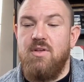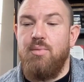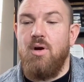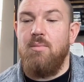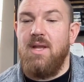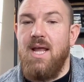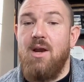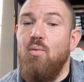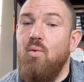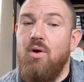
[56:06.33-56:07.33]
department had
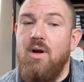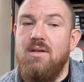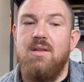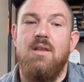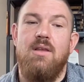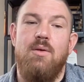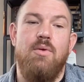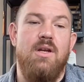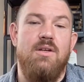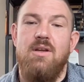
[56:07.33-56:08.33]
a warrant and that they were
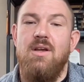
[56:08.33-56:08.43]
going to.